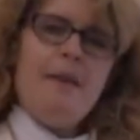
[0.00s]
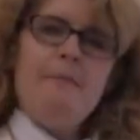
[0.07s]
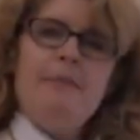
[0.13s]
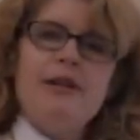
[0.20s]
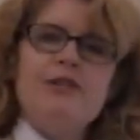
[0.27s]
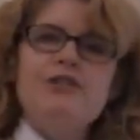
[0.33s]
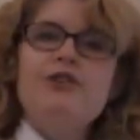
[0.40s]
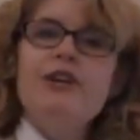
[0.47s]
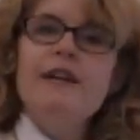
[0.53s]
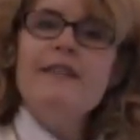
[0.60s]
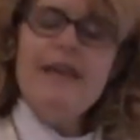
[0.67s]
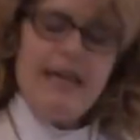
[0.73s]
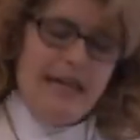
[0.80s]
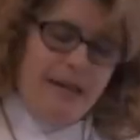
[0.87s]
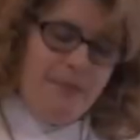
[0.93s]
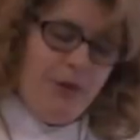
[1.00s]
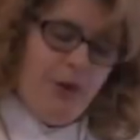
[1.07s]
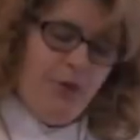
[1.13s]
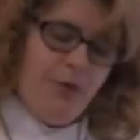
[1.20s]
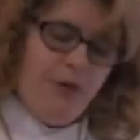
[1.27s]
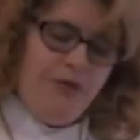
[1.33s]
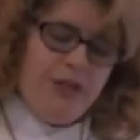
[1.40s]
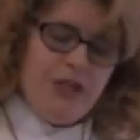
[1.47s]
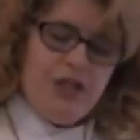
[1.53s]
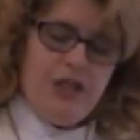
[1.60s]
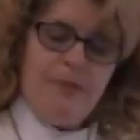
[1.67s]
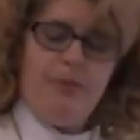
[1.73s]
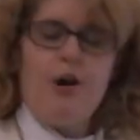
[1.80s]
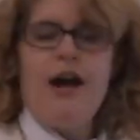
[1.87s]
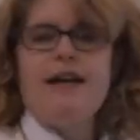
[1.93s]
but during the hymnal
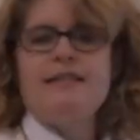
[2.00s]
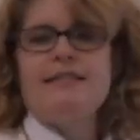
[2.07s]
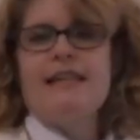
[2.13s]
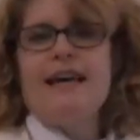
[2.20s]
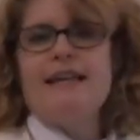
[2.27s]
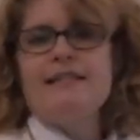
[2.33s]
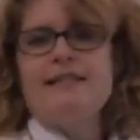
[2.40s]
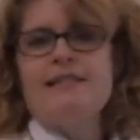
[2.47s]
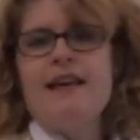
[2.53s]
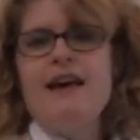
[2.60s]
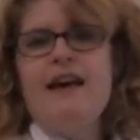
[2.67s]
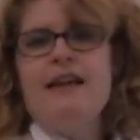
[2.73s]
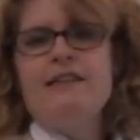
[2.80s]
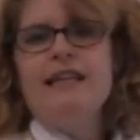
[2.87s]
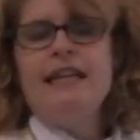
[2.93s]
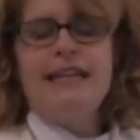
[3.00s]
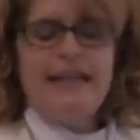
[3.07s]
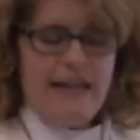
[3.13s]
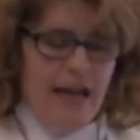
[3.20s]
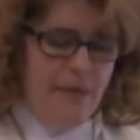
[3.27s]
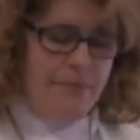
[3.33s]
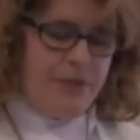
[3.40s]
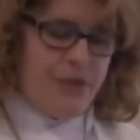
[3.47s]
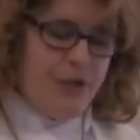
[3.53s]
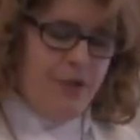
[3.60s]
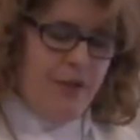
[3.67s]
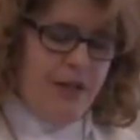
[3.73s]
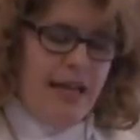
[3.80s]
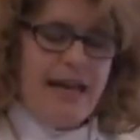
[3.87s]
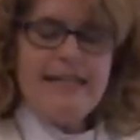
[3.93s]
revision process leading up to
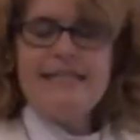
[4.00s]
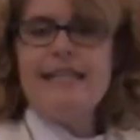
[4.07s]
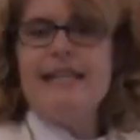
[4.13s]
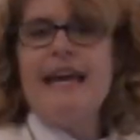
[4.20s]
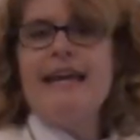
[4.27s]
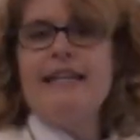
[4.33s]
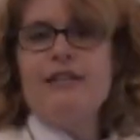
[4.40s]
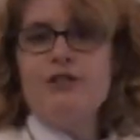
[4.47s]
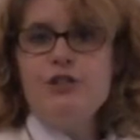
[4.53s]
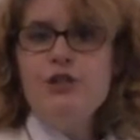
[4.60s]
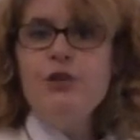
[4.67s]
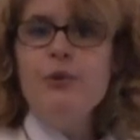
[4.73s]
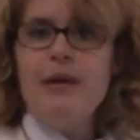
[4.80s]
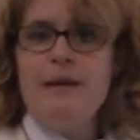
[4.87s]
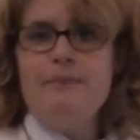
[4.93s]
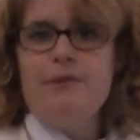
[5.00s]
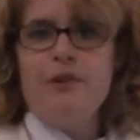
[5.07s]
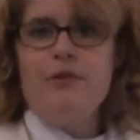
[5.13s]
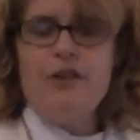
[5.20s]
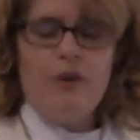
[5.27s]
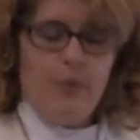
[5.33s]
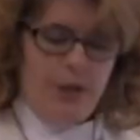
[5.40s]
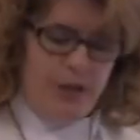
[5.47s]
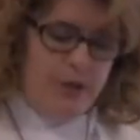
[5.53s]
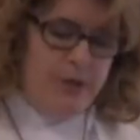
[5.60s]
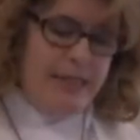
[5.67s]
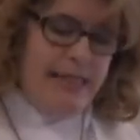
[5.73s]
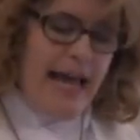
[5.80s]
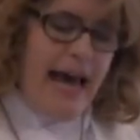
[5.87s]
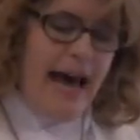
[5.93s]
the 1982 hymnal that we
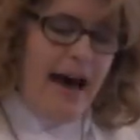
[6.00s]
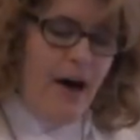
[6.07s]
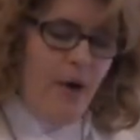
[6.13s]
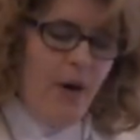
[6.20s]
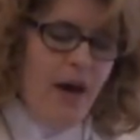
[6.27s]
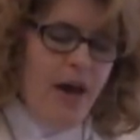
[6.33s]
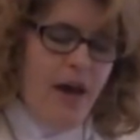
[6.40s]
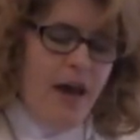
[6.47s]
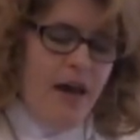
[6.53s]
use now,